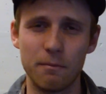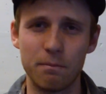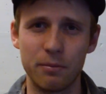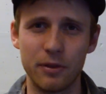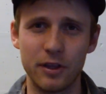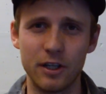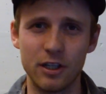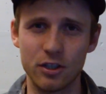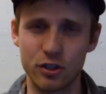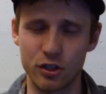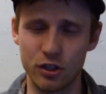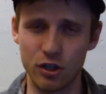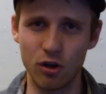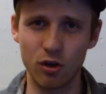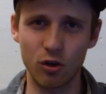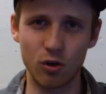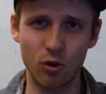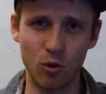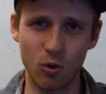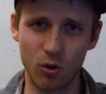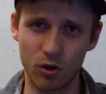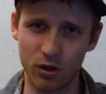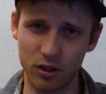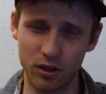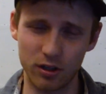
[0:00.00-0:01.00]
There's no
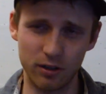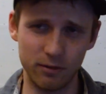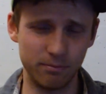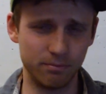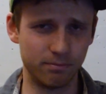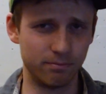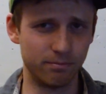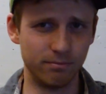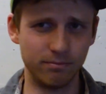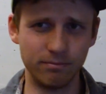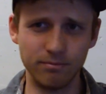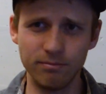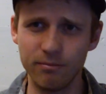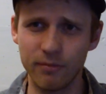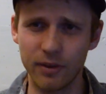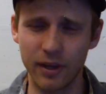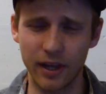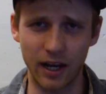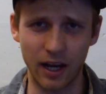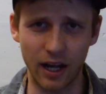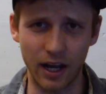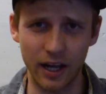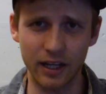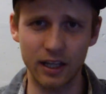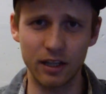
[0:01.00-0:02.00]
corner
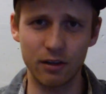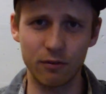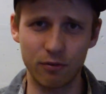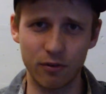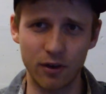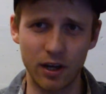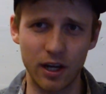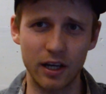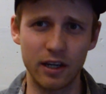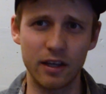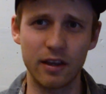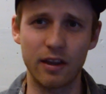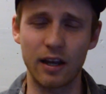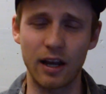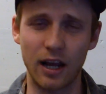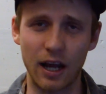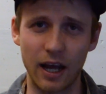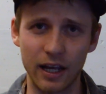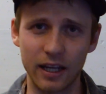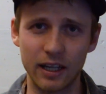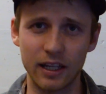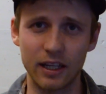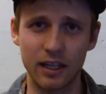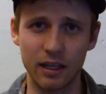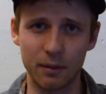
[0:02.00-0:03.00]
that I can find that
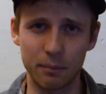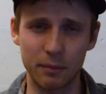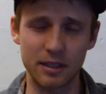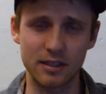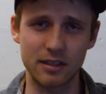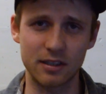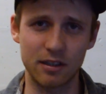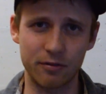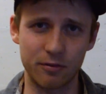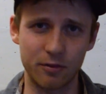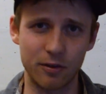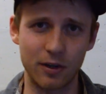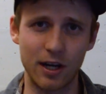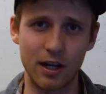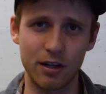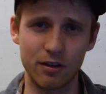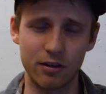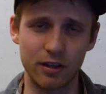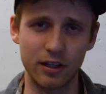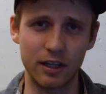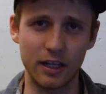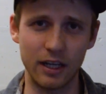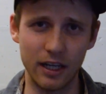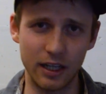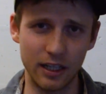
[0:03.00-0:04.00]
I can get myself around
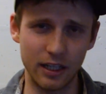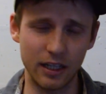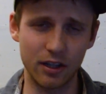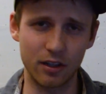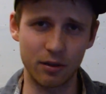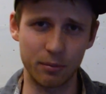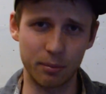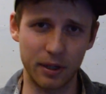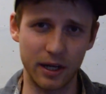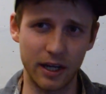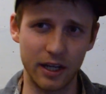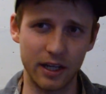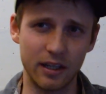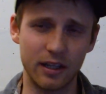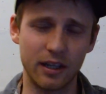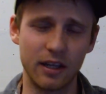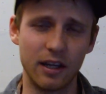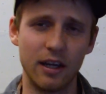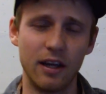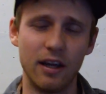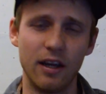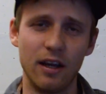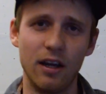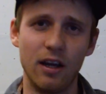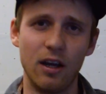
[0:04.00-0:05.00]
on any other bike
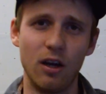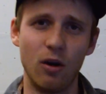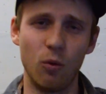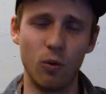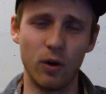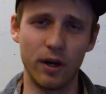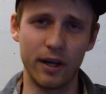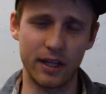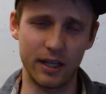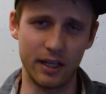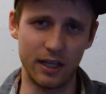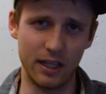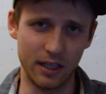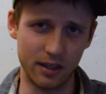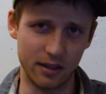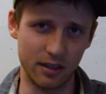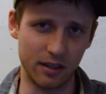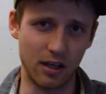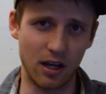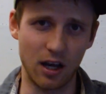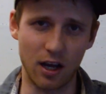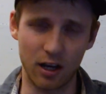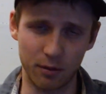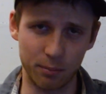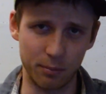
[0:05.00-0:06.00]
where I can hit the
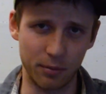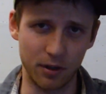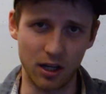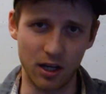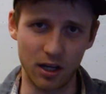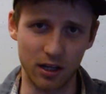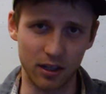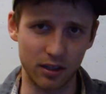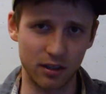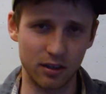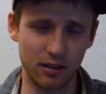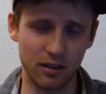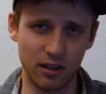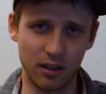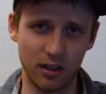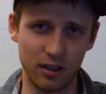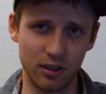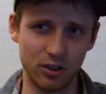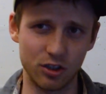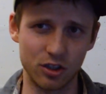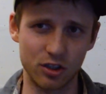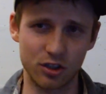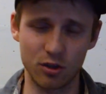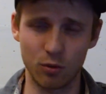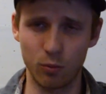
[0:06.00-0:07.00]
knock block.
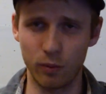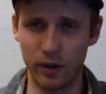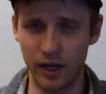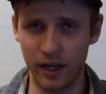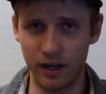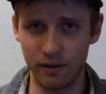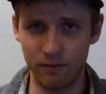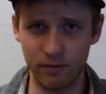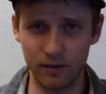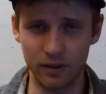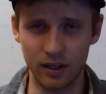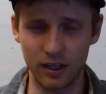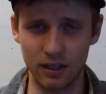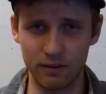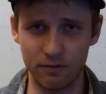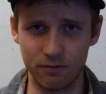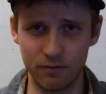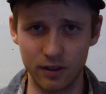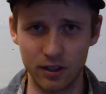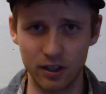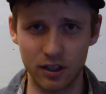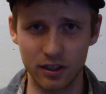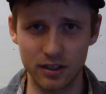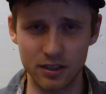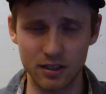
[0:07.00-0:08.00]
Just the way I
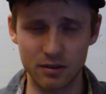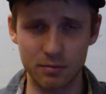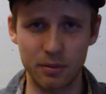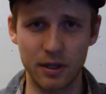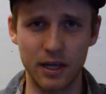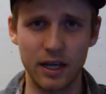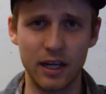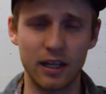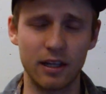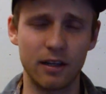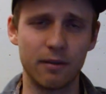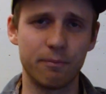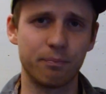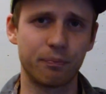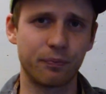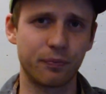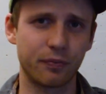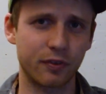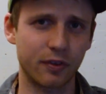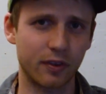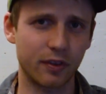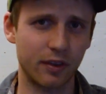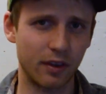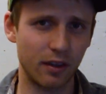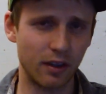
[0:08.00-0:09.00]
fit on this bike,
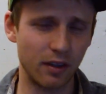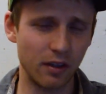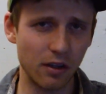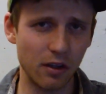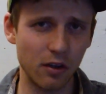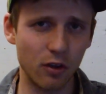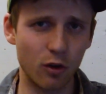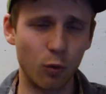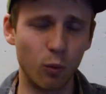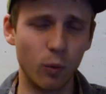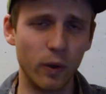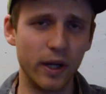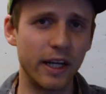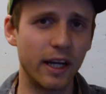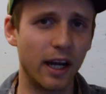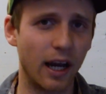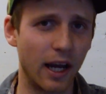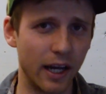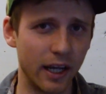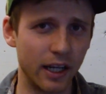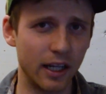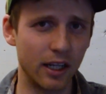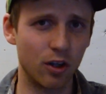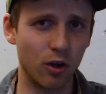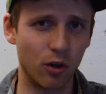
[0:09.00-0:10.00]
the way
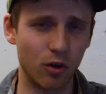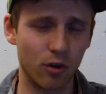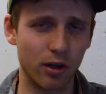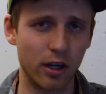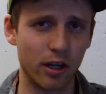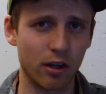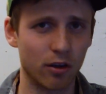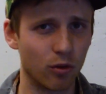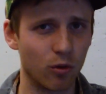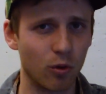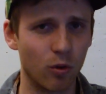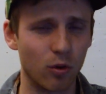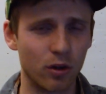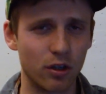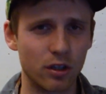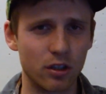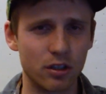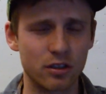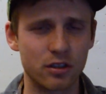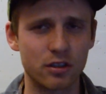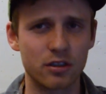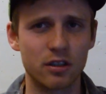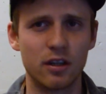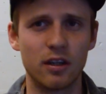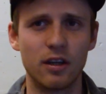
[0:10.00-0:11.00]
I go around
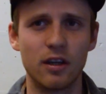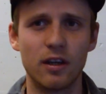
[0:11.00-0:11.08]
corners,